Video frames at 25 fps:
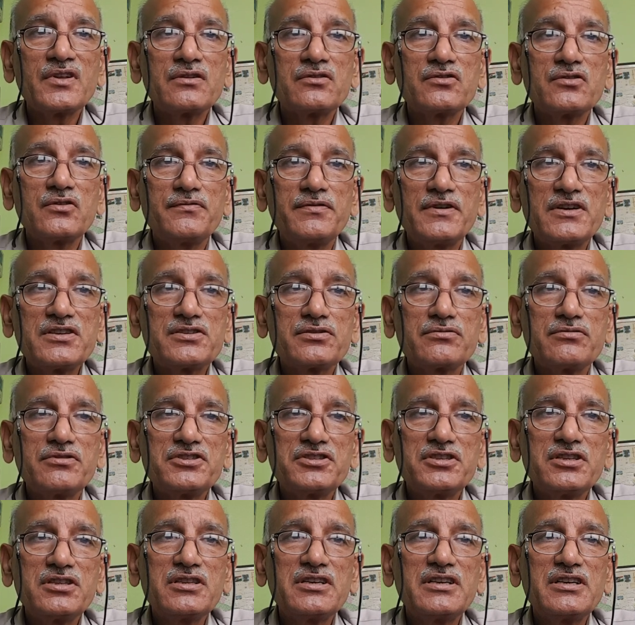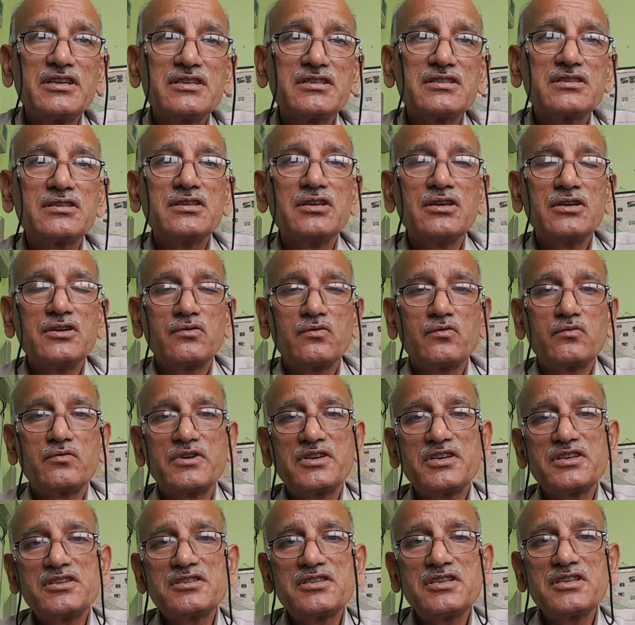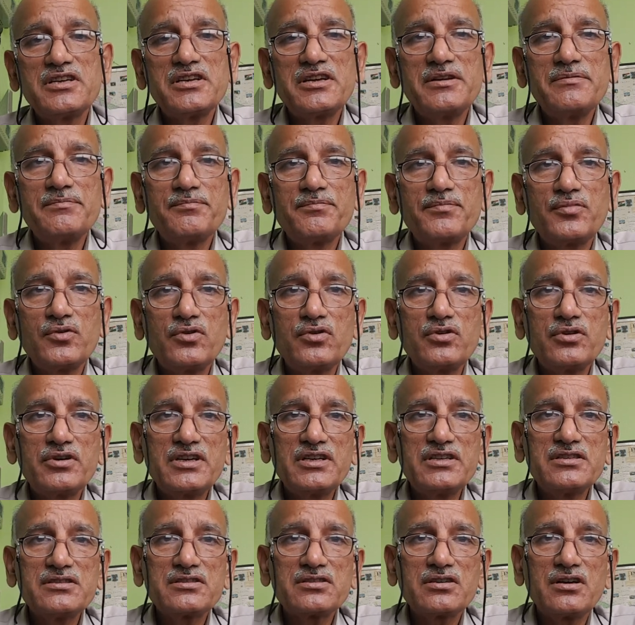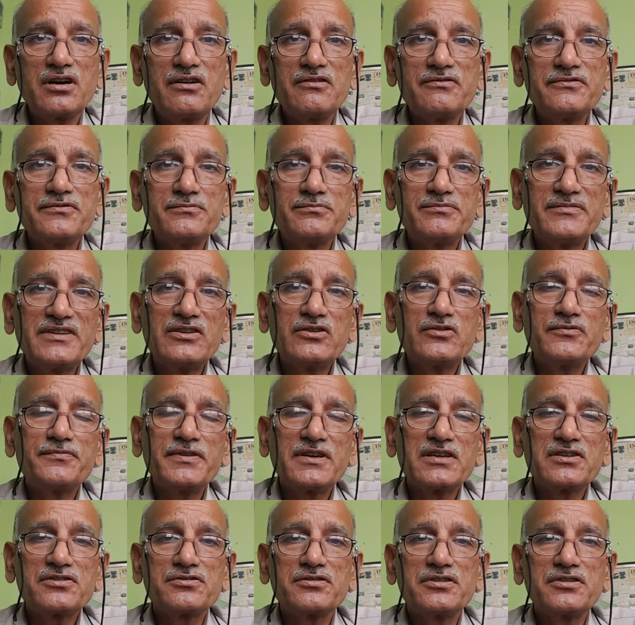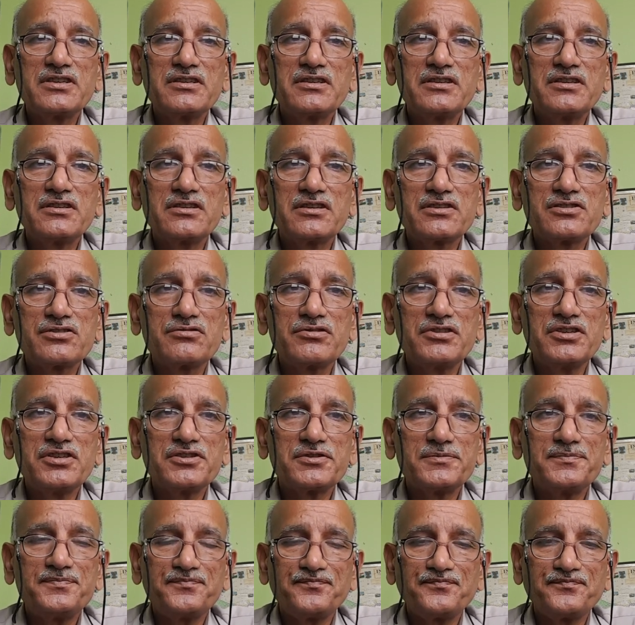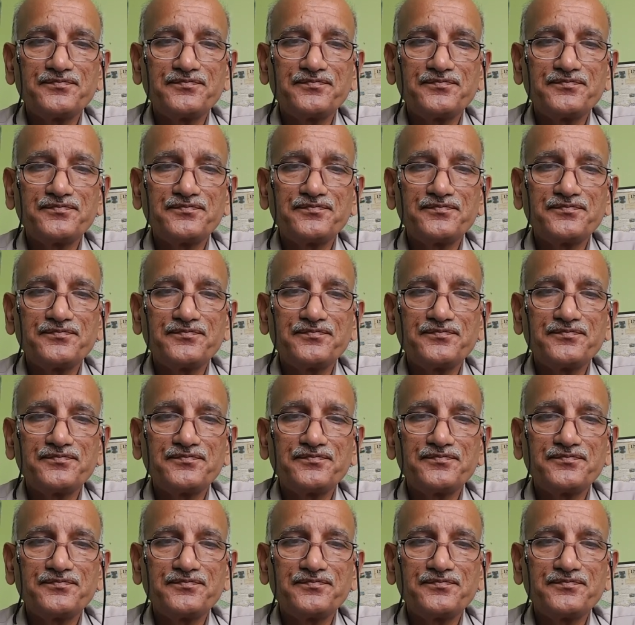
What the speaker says: So first question is, what is the importance of manufacturing industries?